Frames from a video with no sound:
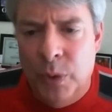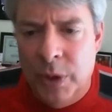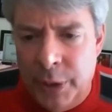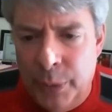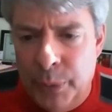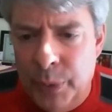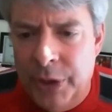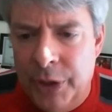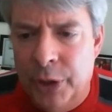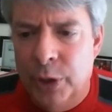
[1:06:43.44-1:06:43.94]
really,
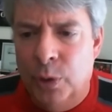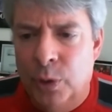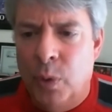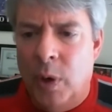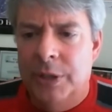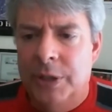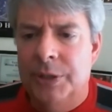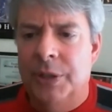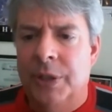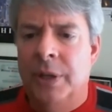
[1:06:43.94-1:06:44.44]
really good
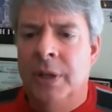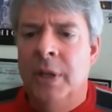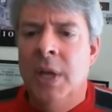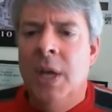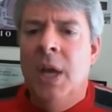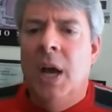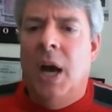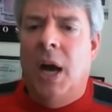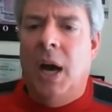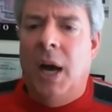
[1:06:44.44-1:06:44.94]
question.
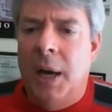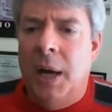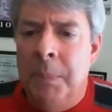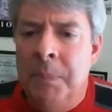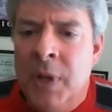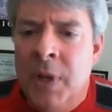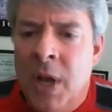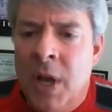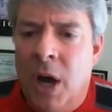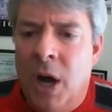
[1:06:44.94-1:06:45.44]
Um,
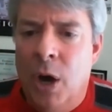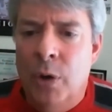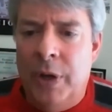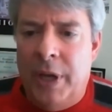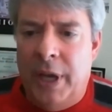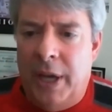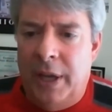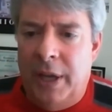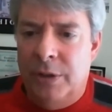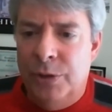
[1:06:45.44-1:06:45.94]

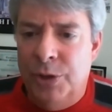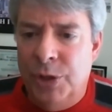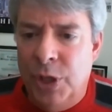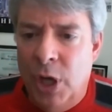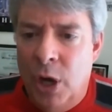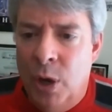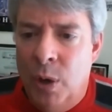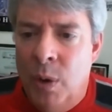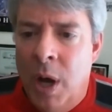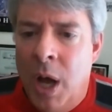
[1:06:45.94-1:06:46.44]
okay,
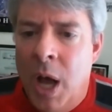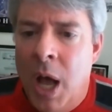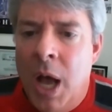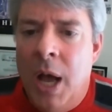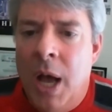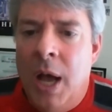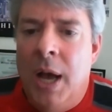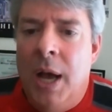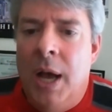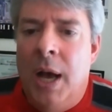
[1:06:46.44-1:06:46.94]
so
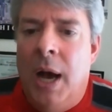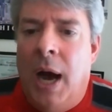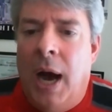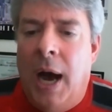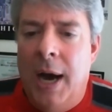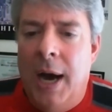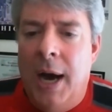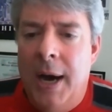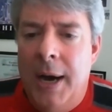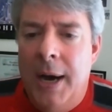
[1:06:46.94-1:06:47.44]

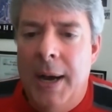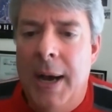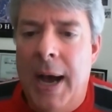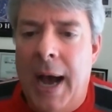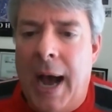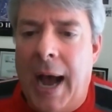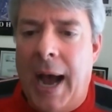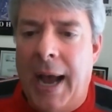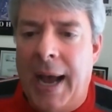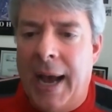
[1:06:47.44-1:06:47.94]
uh,
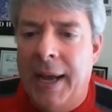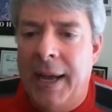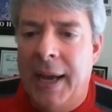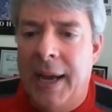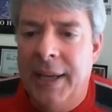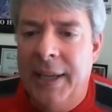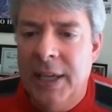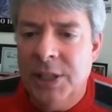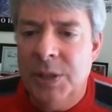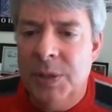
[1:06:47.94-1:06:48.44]
I,
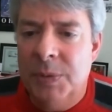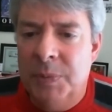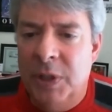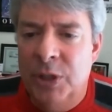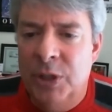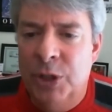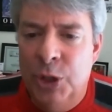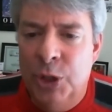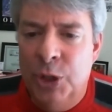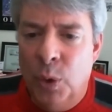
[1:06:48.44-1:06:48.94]
I, guess the
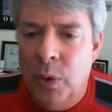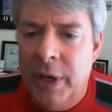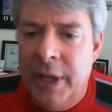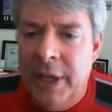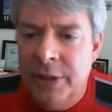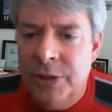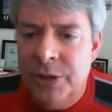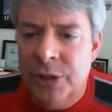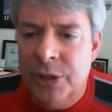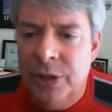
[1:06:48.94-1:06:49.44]
short
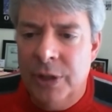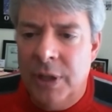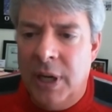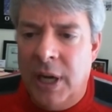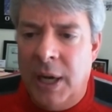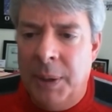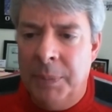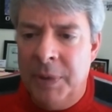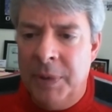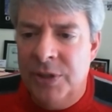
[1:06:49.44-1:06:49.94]
answer,
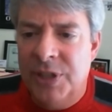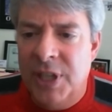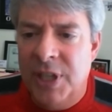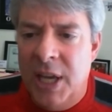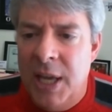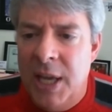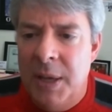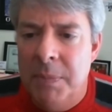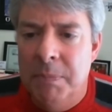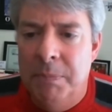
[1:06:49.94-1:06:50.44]
I'm going to
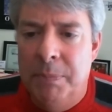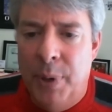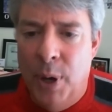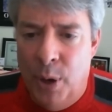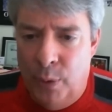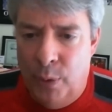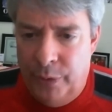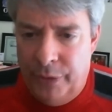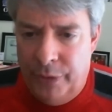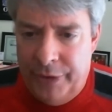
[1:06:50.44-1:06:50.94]
say
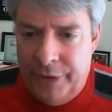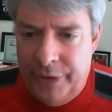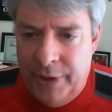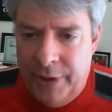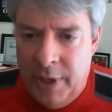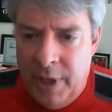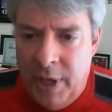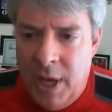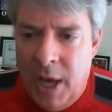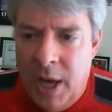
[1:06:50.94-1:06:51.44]
both.
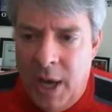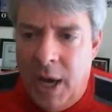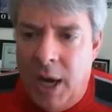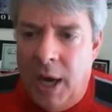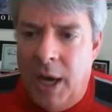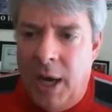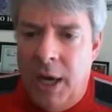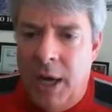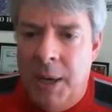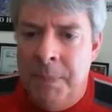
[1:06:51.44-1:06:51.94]

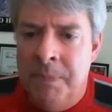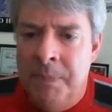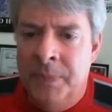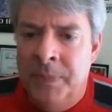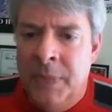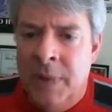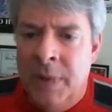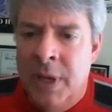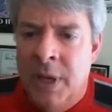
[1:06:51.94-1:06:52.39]
Um,